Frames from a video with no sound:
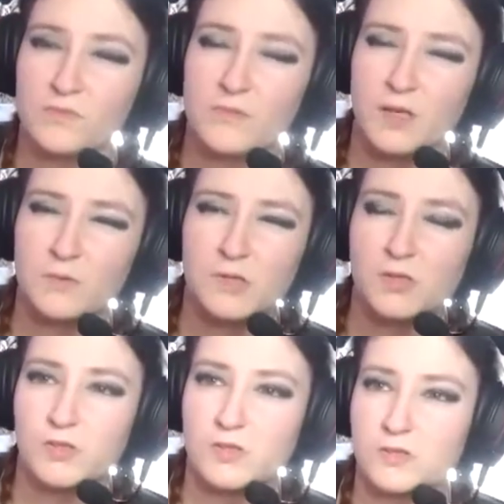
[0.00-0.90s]
it
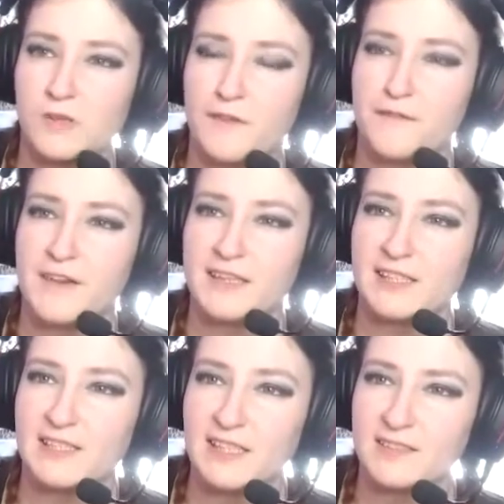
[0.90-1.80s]
was a
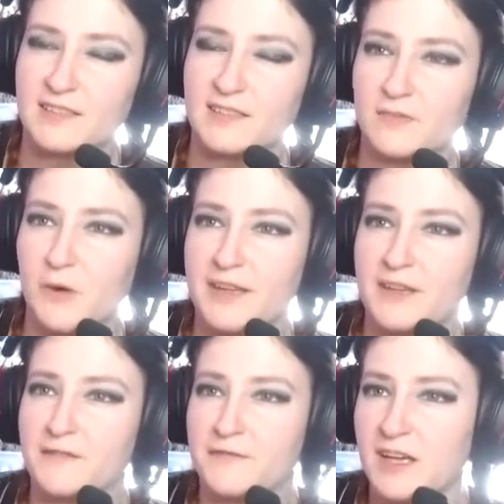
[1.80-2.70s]
fairly decent way
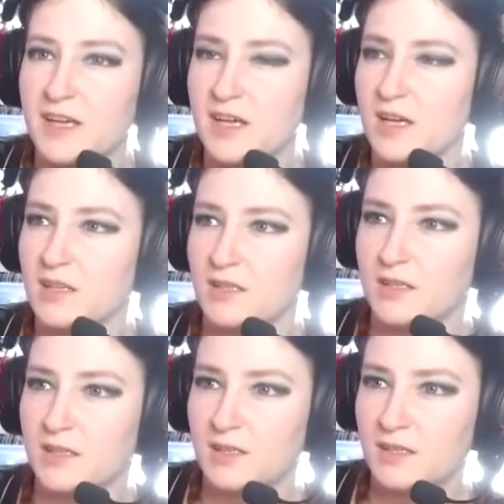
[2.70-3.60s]
of sort
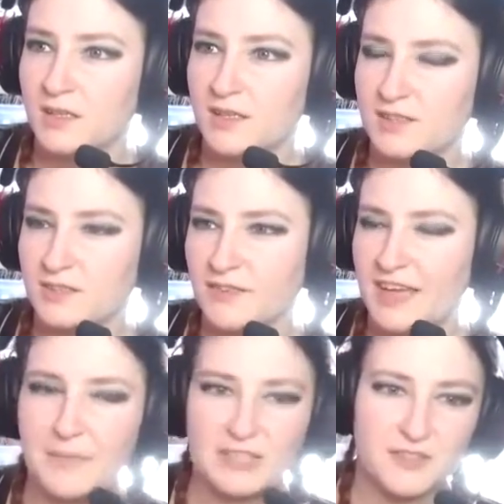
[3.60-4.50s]
of
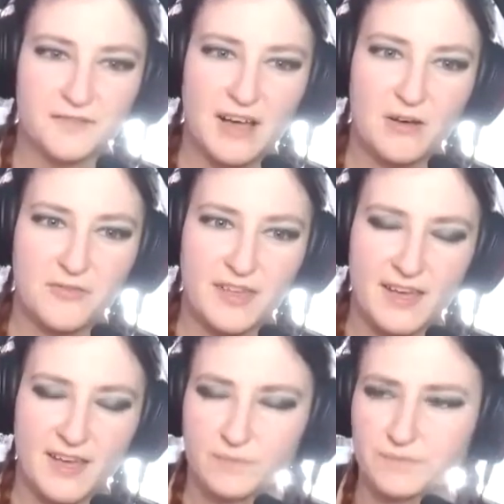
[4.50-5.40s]
getting my stuff out
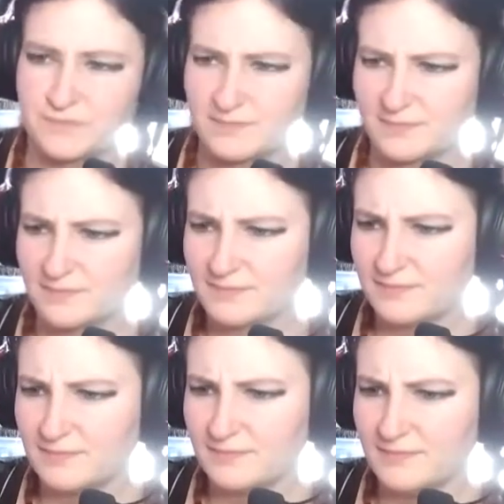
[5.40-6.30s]
there.
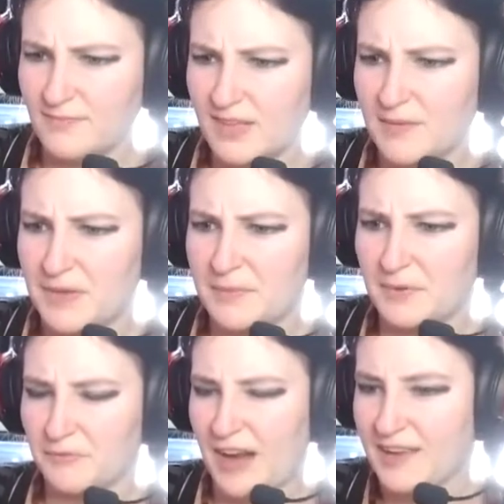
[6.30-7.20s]
and
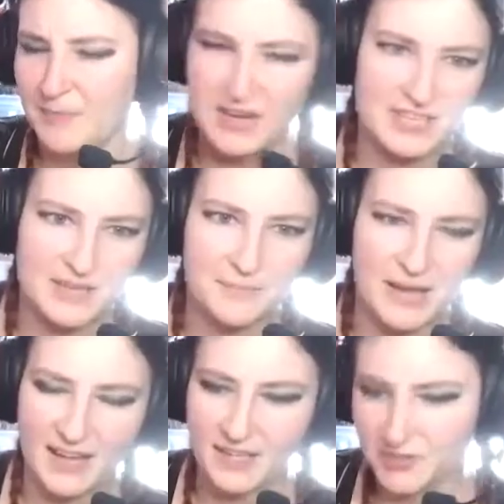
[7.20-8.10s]
people recommending it
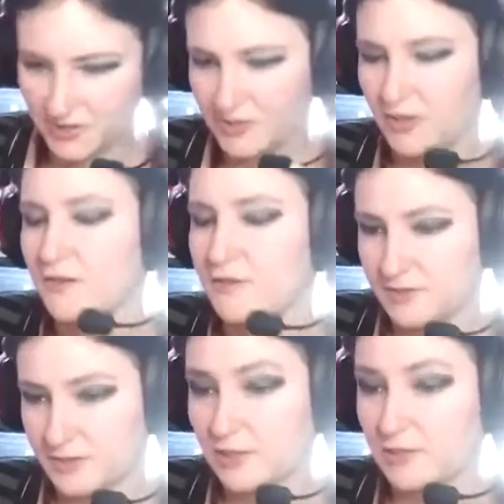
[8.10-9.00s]
back and just sort of
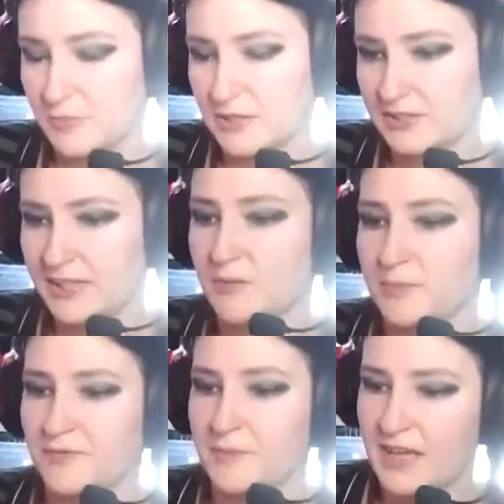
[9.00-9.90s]
slowly building it up
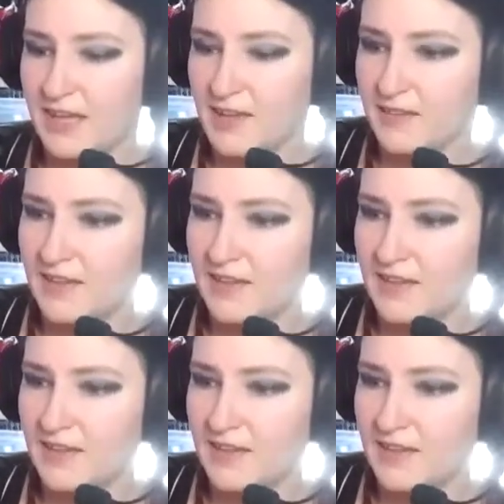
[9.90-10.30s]
from there.